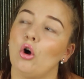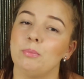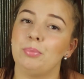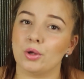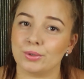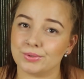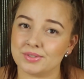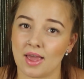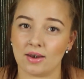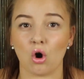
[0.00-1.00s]

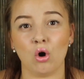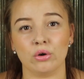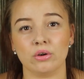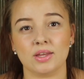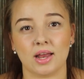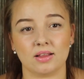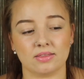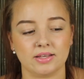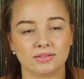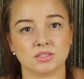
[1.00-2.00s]
bills and on getting
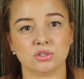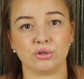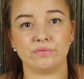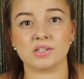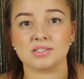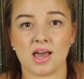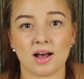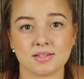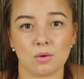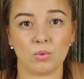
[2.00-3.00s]
things to fix the
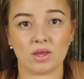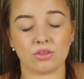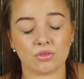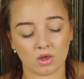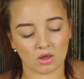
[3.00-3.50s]
house up with.